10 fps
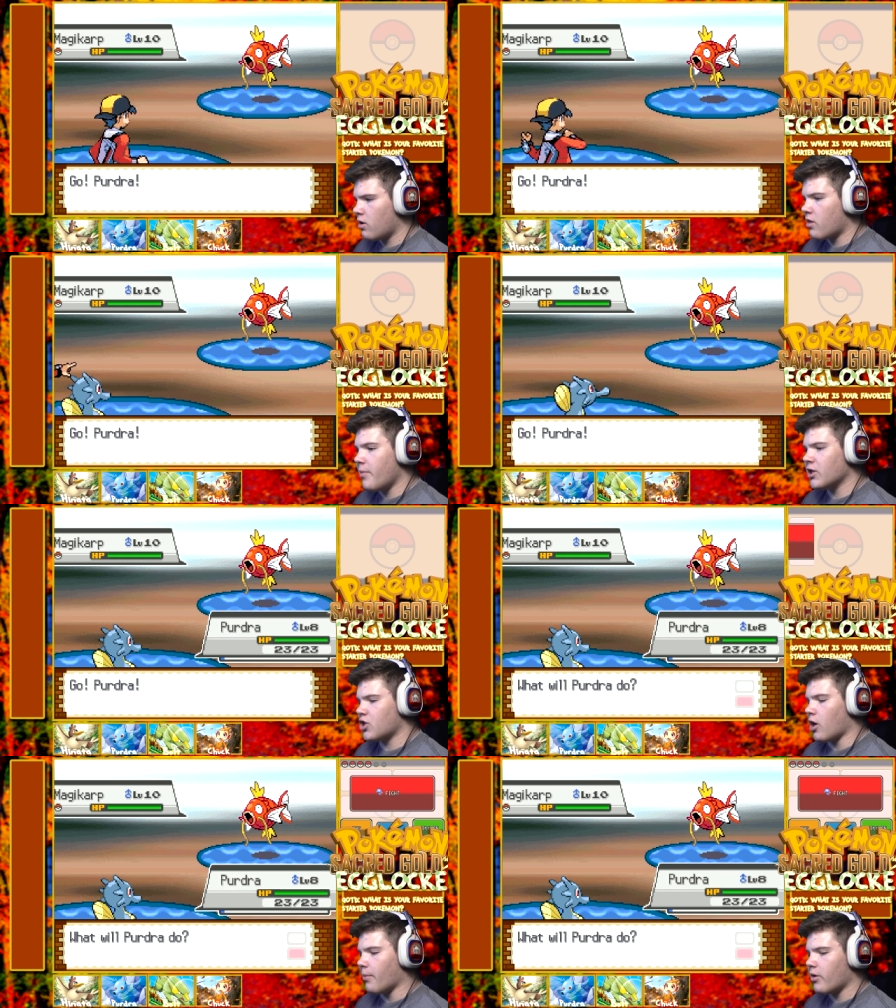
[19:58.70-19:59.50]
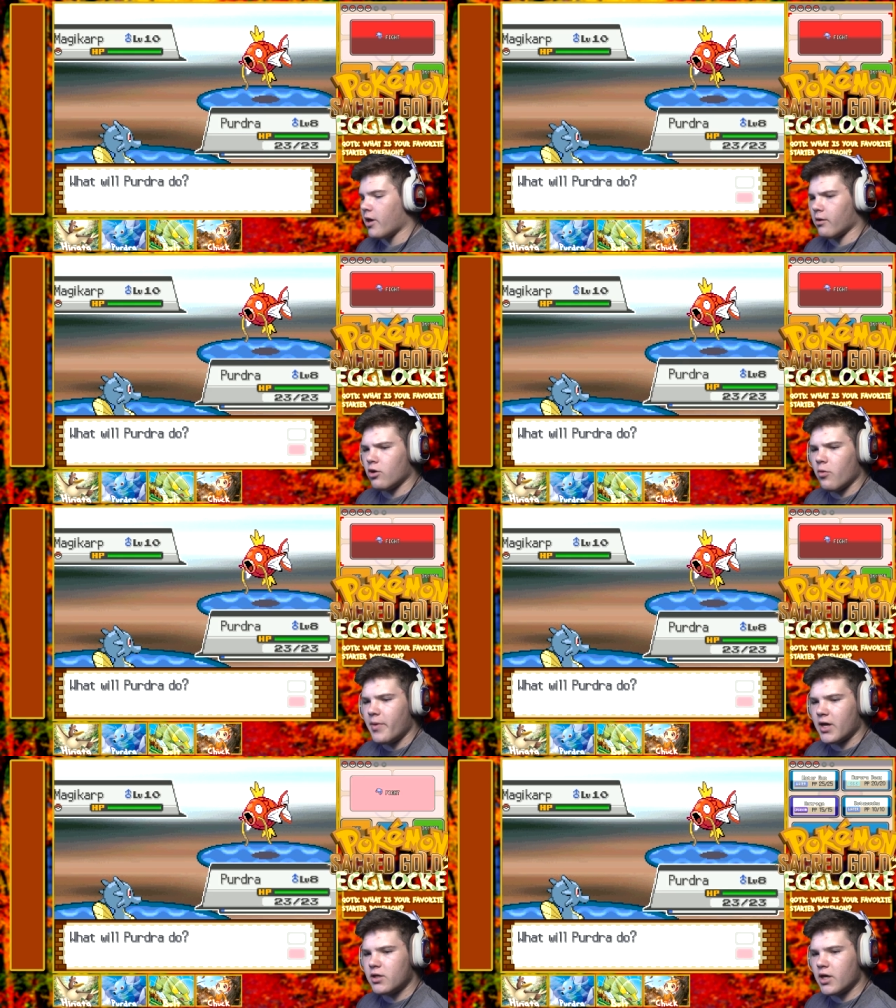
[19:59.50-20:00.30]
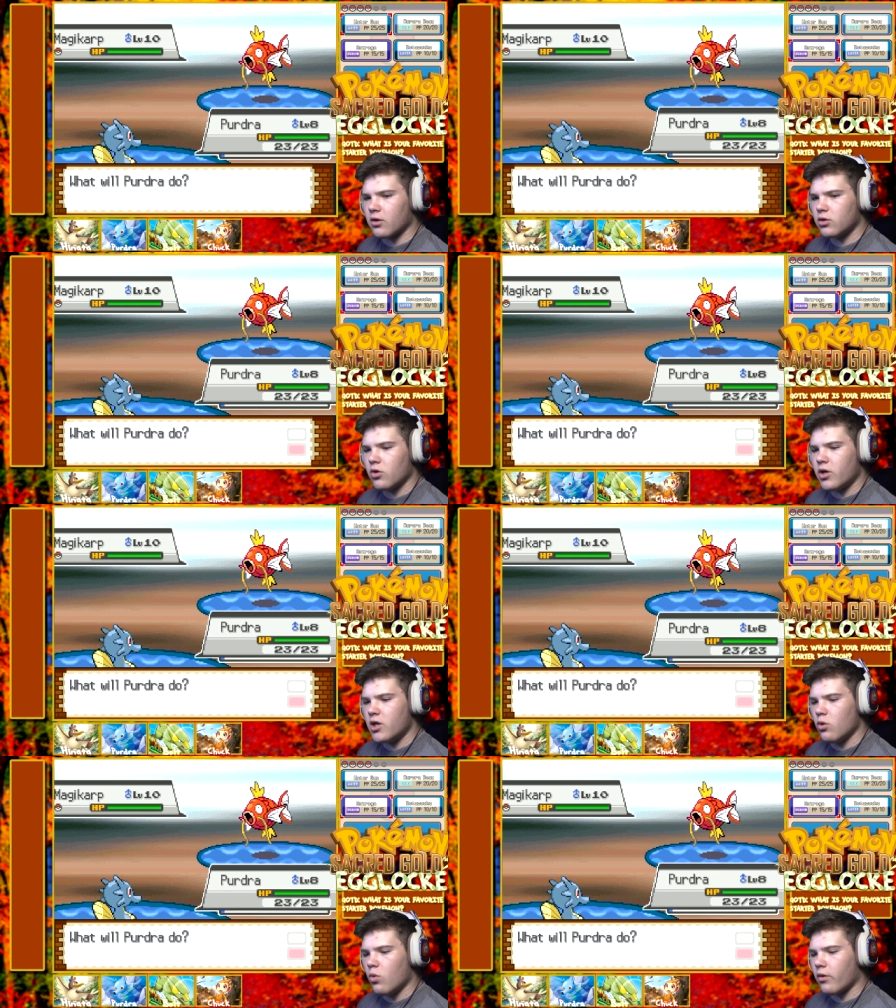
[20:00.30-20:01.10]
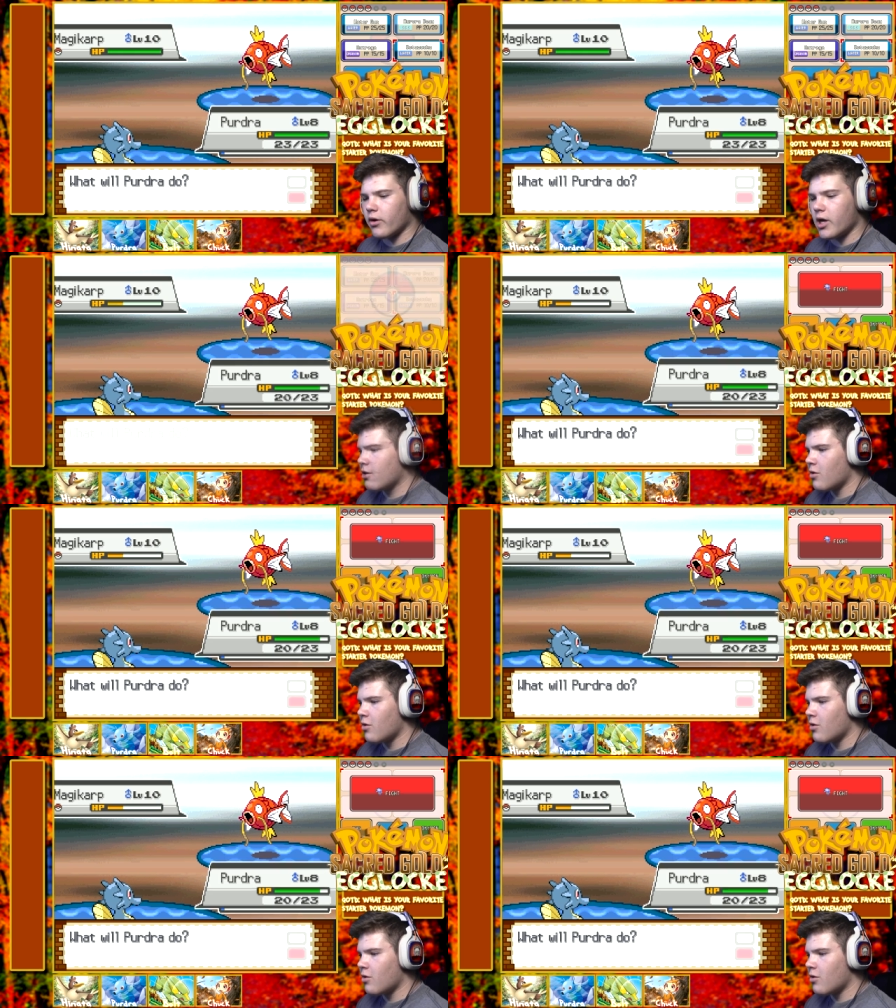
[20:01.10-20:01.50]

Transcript: It's a Magikarp. Okay, no big deal. No need to worry.